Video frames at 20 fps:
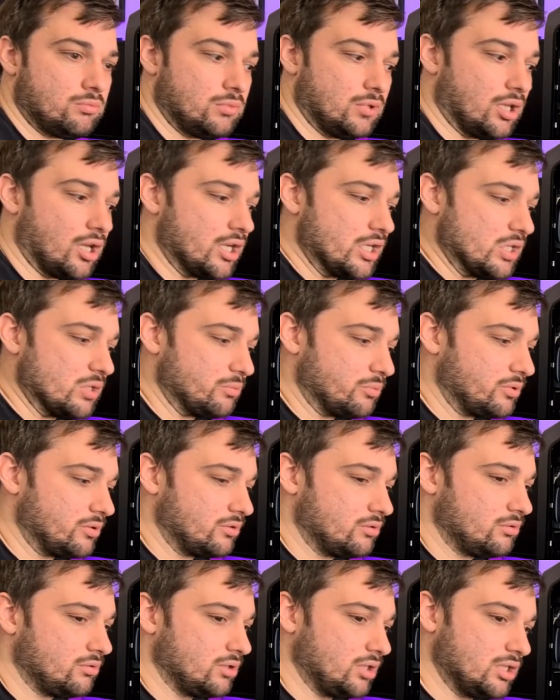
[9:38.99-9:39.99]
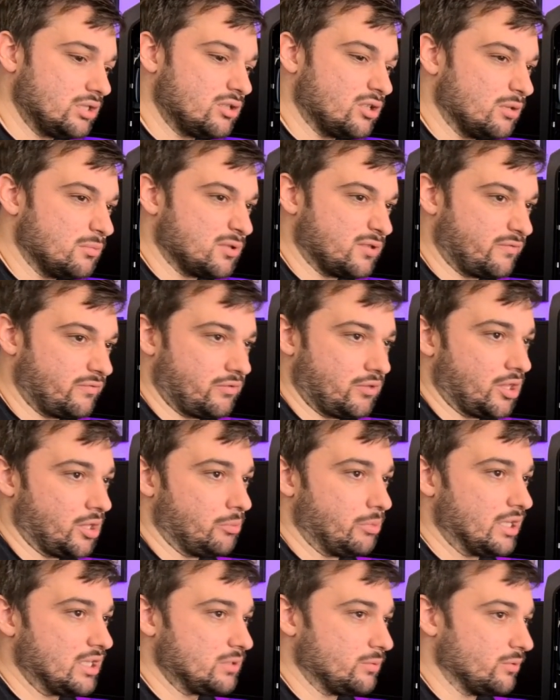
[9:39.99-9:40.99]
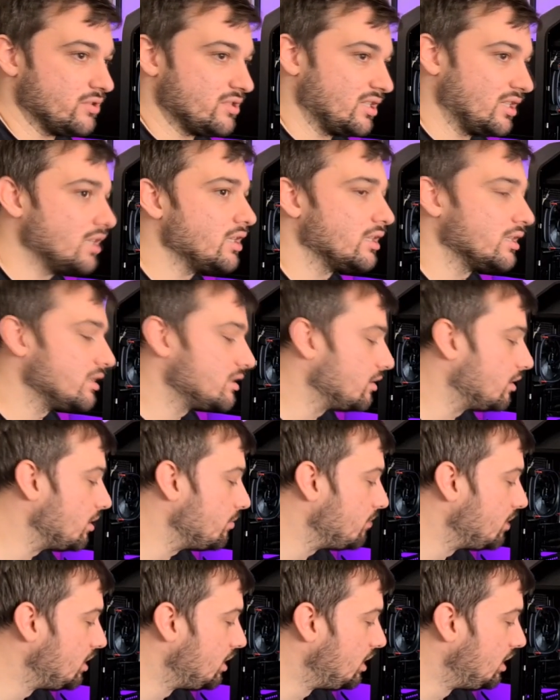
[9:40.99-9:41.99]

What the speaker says: lineup in terms of the best ones they did at the time.